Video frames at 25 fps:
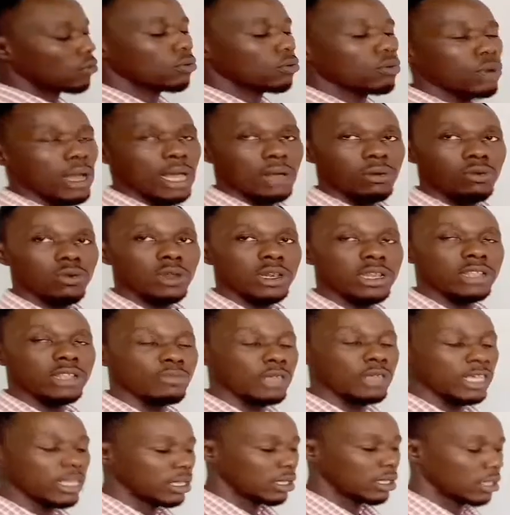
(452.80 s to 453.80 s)
Where will it
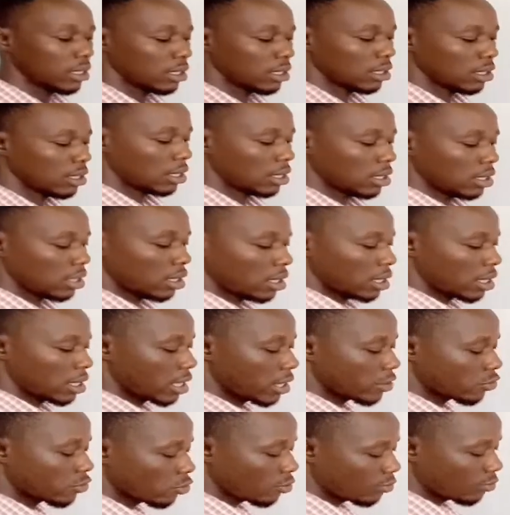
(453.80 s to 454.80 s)
be?
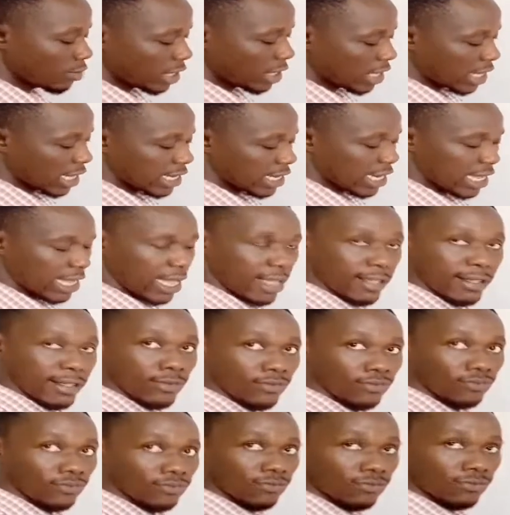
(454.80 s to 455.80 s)
It will be here,
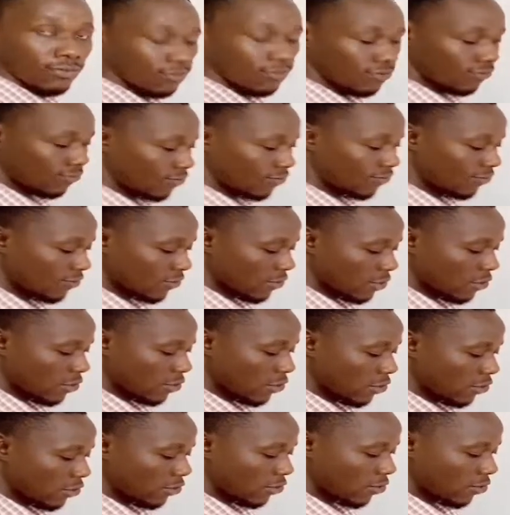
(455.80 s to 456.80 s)
negative.
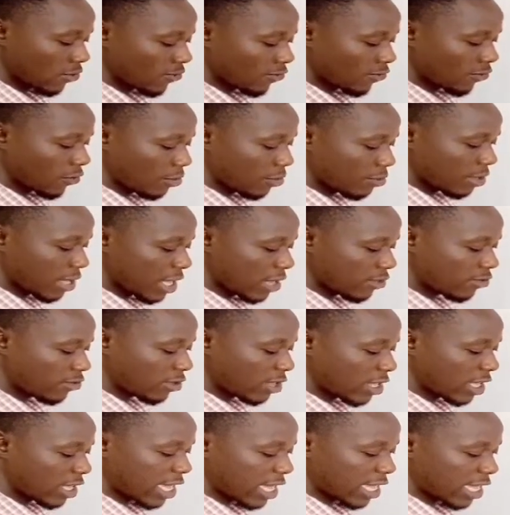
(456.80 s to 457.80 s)
So from here to
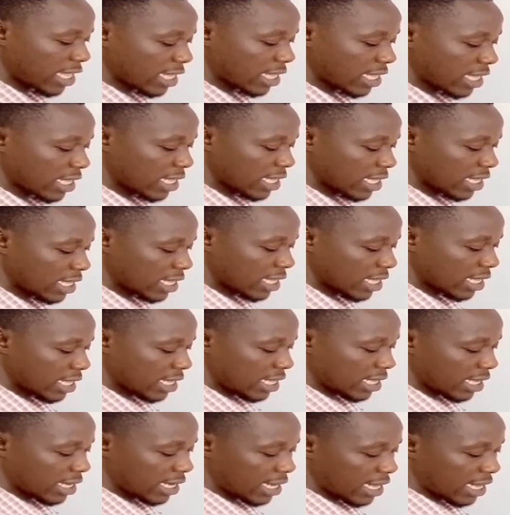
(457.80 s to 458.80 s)
here,
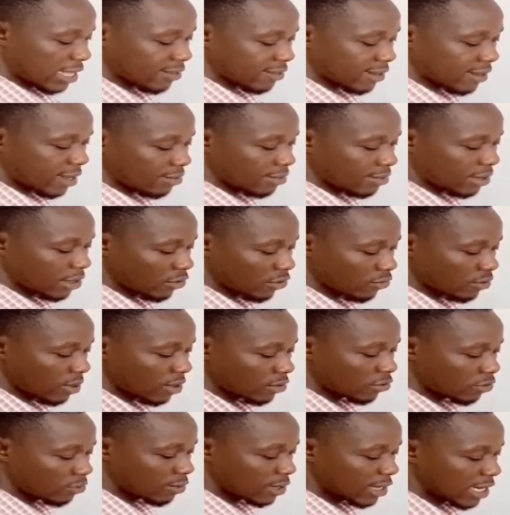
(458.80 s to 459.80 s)
let's turn this
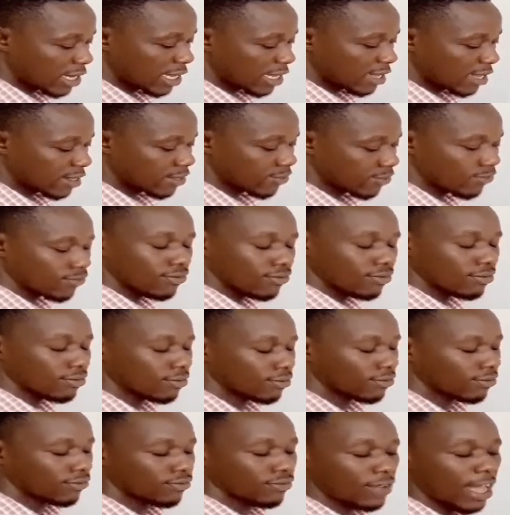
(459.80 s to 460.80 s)
one to be
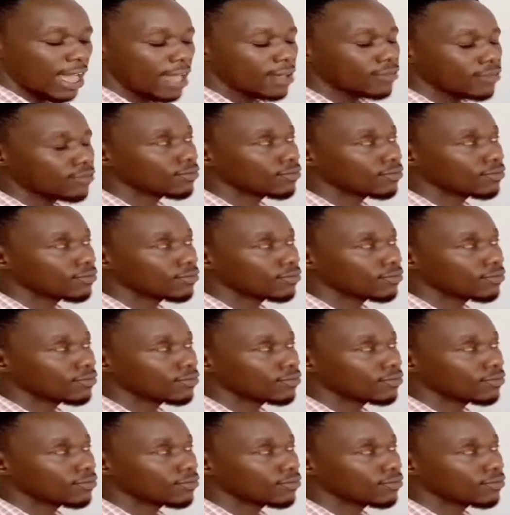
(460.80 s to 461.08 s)
-5.